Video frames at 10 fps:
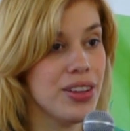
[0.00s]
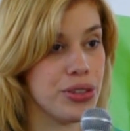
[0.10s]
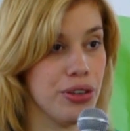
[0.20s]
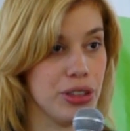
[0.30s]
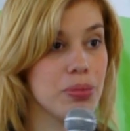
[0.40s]

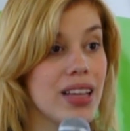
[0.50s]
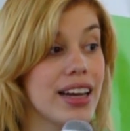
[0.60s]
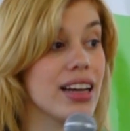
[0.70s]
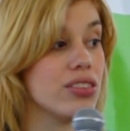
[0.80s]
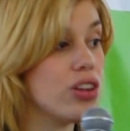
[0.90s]
So if you're
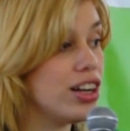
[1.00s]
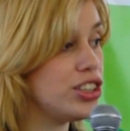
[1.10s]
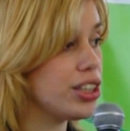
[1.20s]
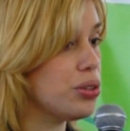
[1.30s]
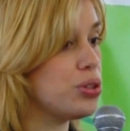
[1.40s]
planning on
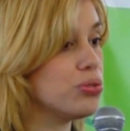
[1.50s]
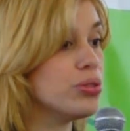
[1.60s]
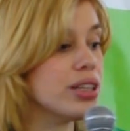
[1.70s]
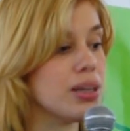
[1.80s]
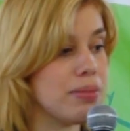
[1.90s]
launching, you should
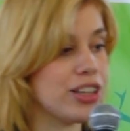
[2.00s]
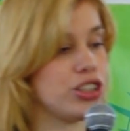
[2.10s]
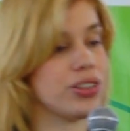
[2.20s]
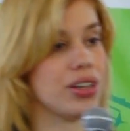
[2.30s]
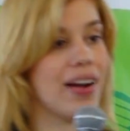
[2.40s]
really make
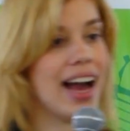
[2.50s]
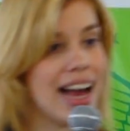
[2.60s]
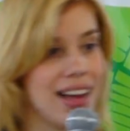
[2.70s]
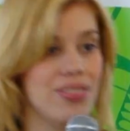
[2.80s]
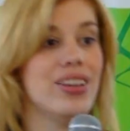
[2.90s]
sure that you
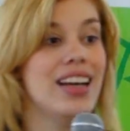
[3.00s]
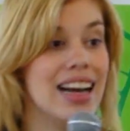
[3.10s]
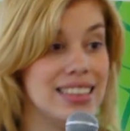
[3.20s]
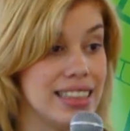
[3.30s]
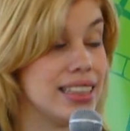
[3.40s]
have
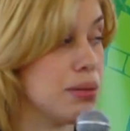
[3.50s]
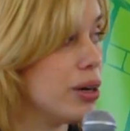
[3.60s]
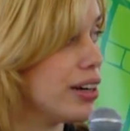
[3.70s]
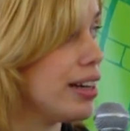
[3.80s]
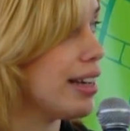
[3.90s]
a day-to-day
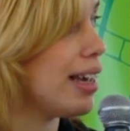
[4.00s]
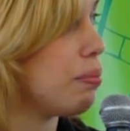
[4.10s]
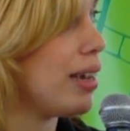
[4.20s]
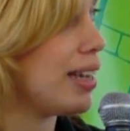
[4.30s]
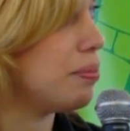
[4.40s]
marketing
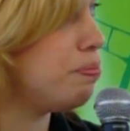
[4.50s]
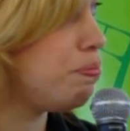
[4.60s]
campaign.